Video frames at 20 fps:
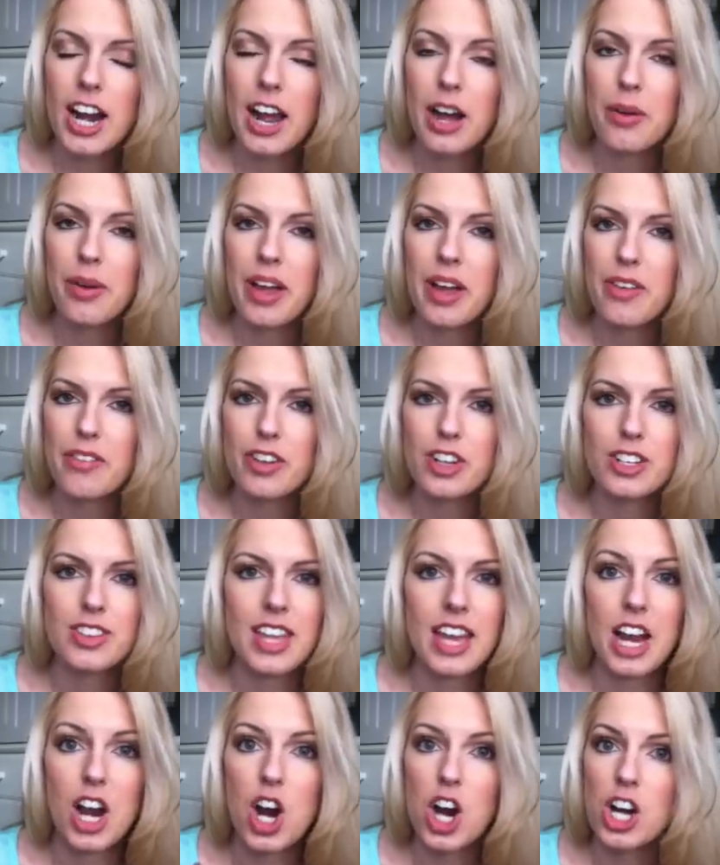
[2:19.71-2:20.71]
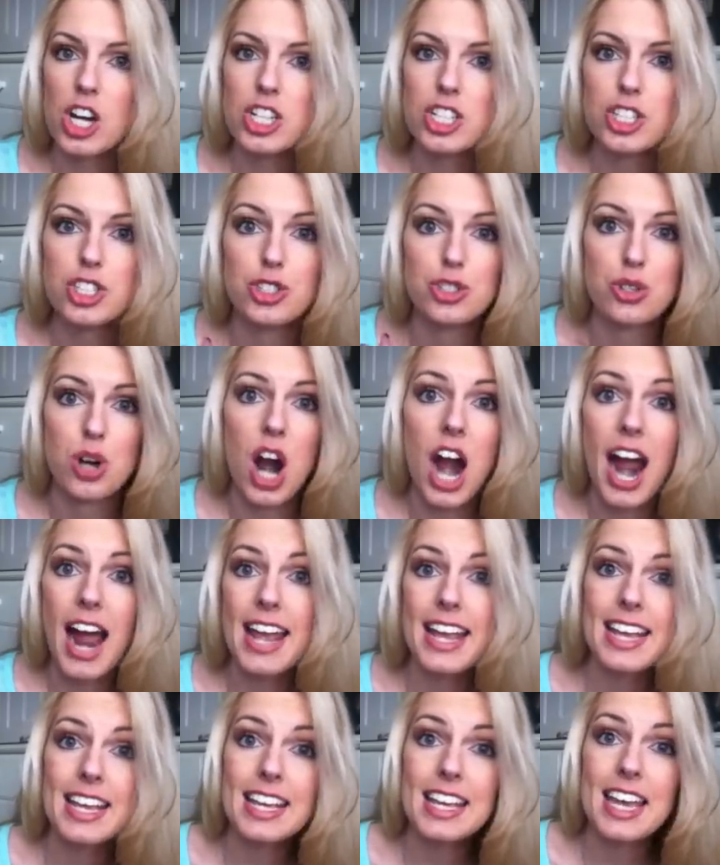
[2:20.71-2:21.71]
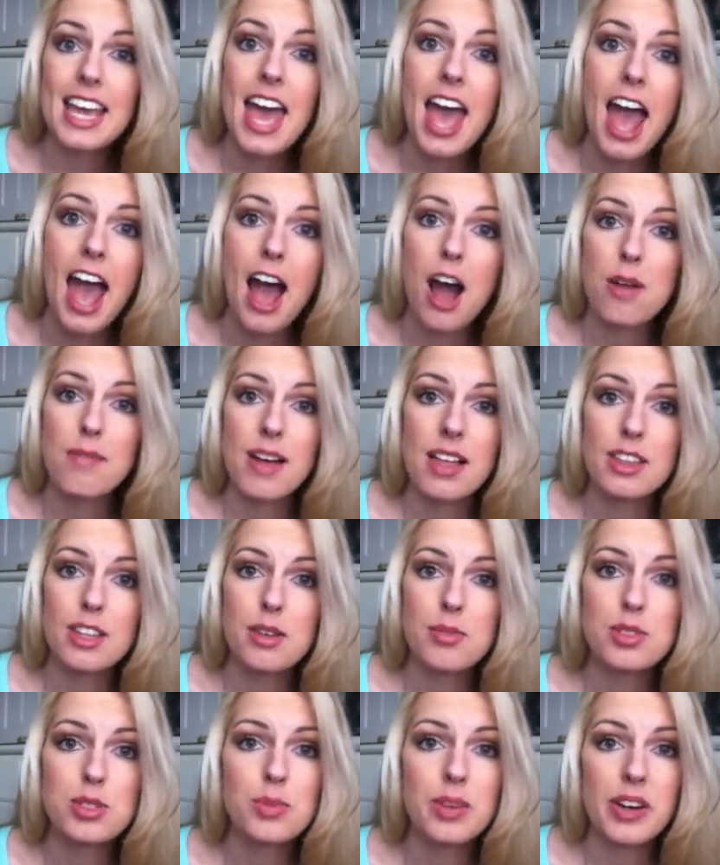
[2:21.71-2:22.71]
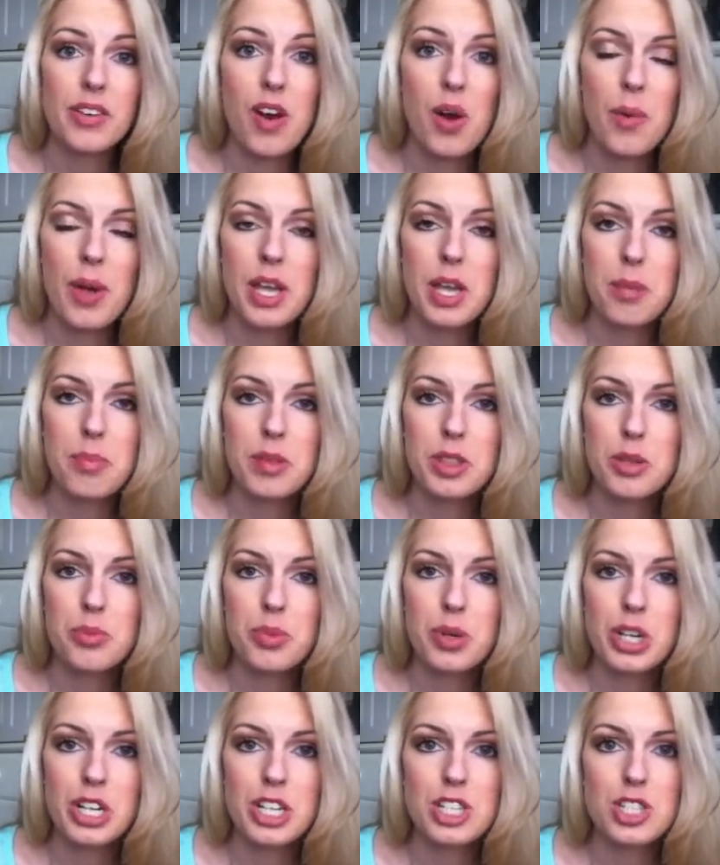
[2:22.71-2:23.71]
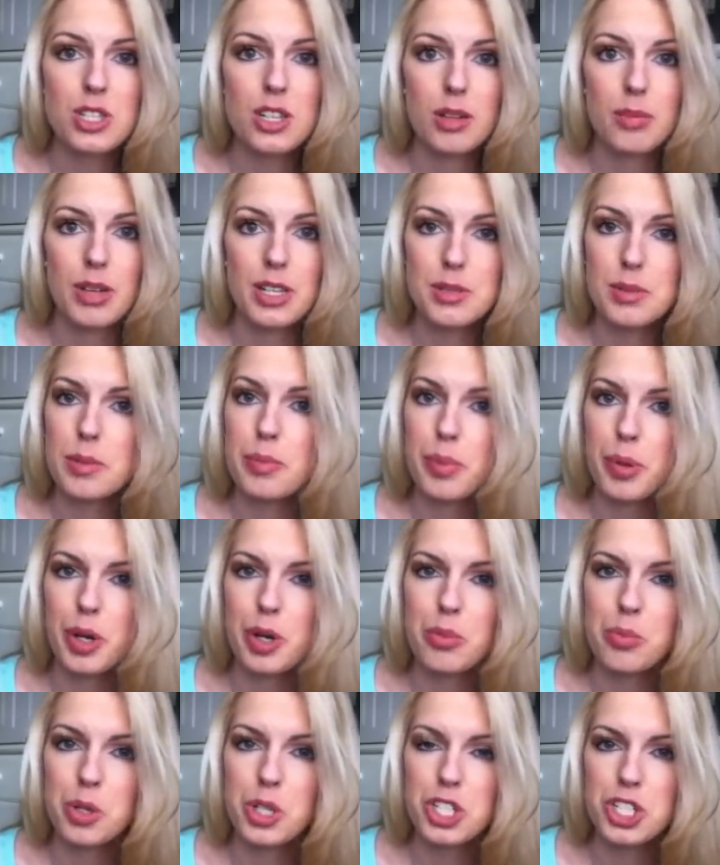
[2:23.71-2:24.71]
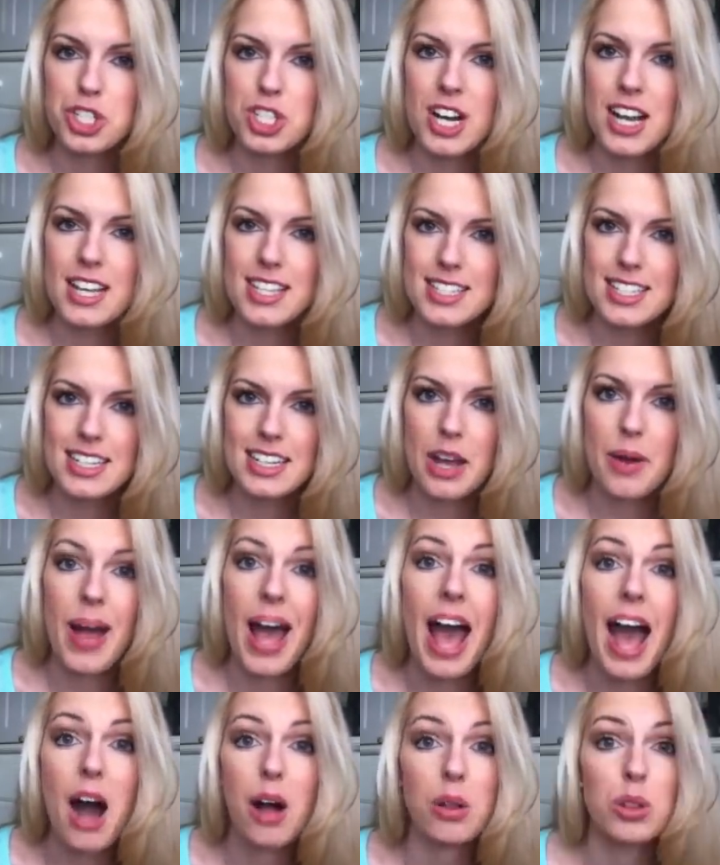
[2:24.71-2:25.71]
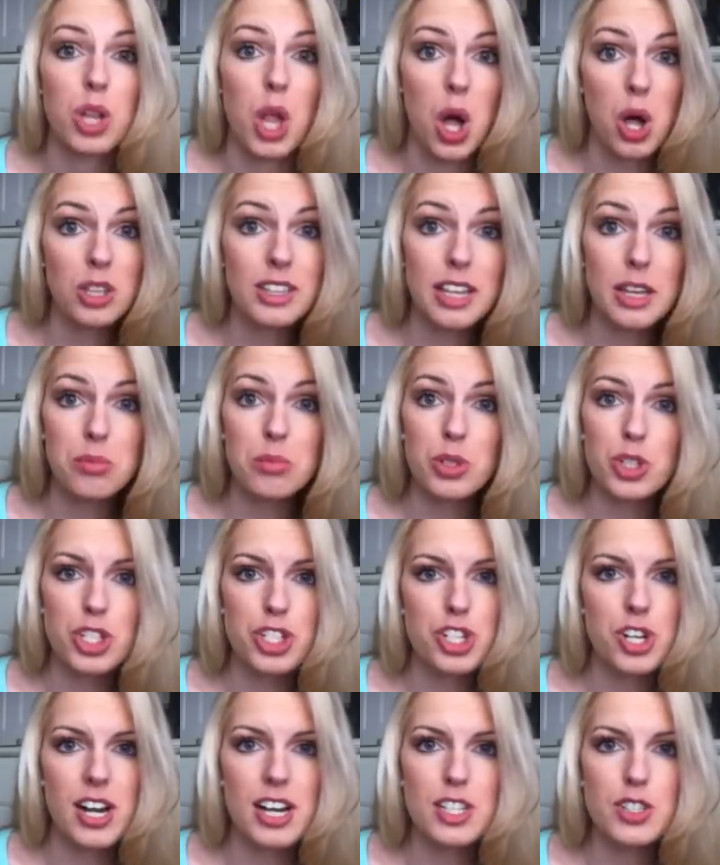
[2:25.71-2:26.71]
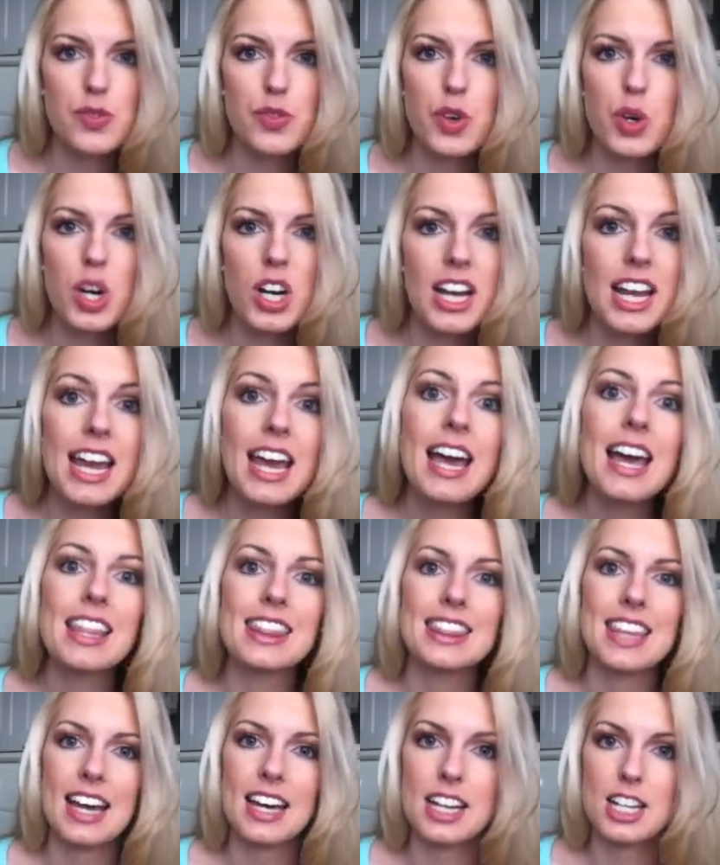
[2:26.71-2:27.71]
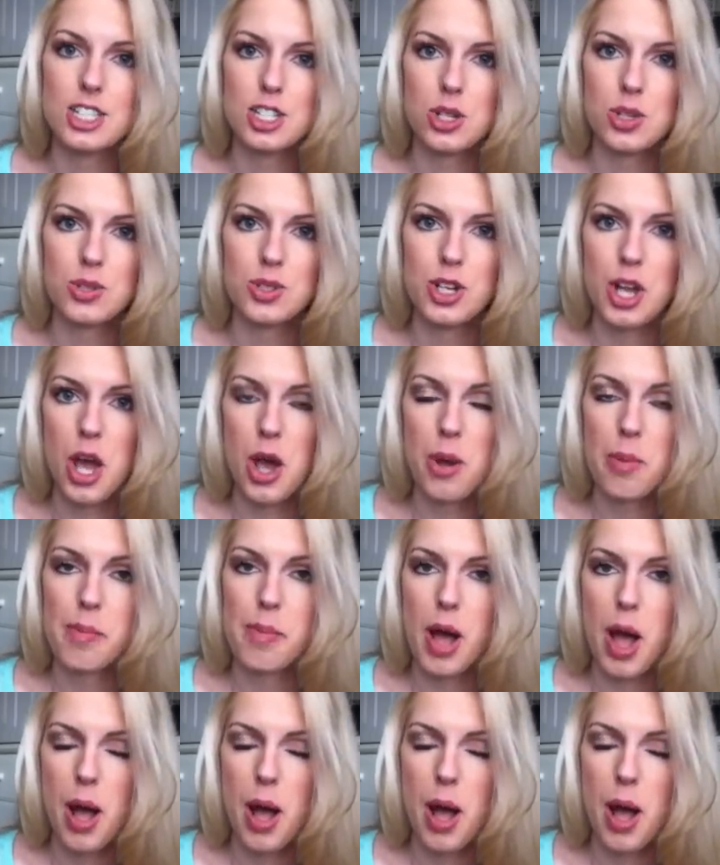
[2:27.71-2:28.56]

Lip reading: However, they aren't drying out my lips whenever I wake up in the morning, so they must be pretty moisturizing. Now, how long they moisturize for, that I don't know.